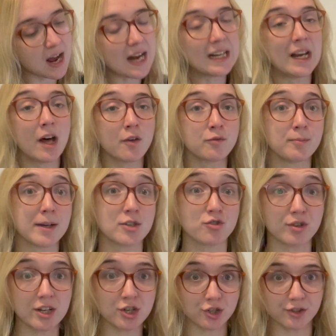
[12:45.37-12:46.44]
I love my
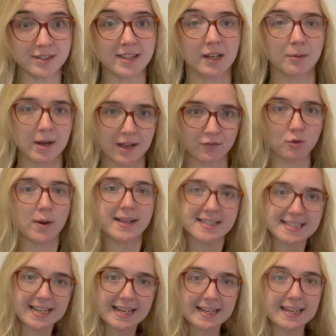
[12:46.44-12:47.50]
traditional silhouette, quite
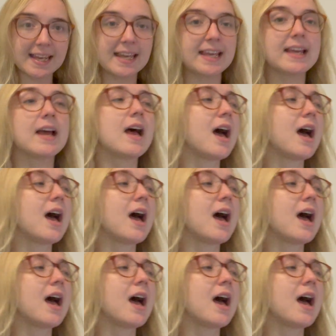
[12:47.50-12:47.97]
slinky,